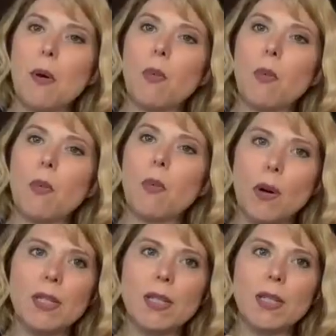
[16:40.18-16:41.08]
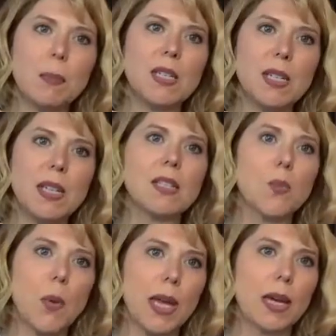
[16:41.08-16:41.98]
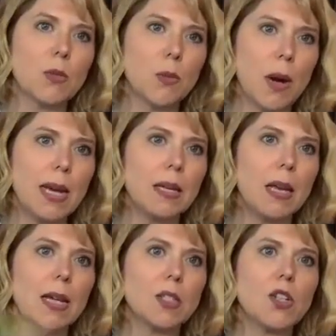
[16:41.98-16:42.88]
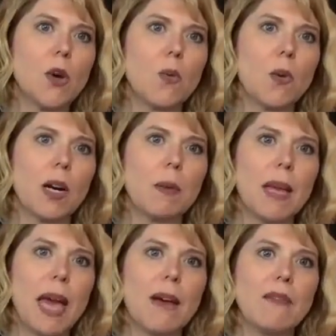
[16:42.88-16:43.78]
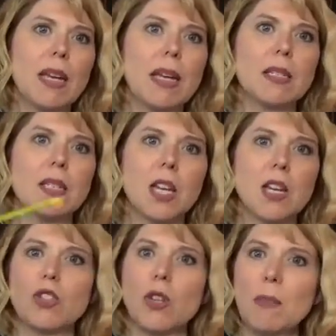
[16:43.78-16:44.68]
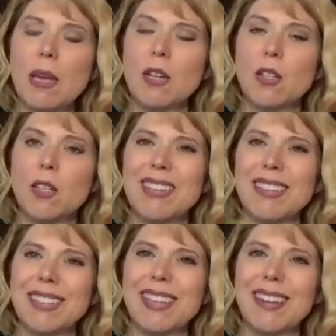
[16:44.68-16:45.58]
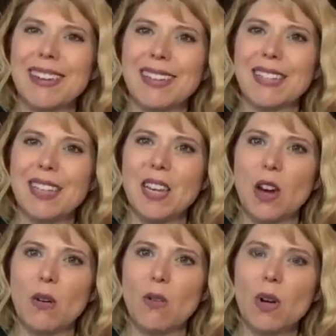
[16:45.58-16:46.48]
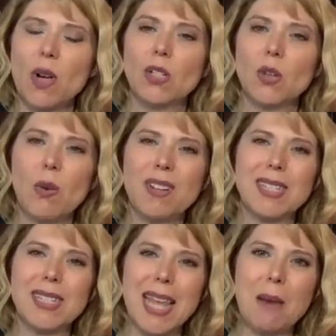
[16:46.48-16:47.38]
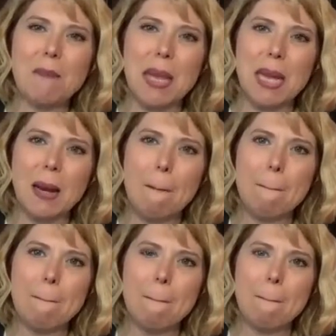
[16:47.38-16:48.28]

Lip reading: we're going to WVC this weekend, right? And so we're going to be having dinners and meals inside a casino. So what does that mean?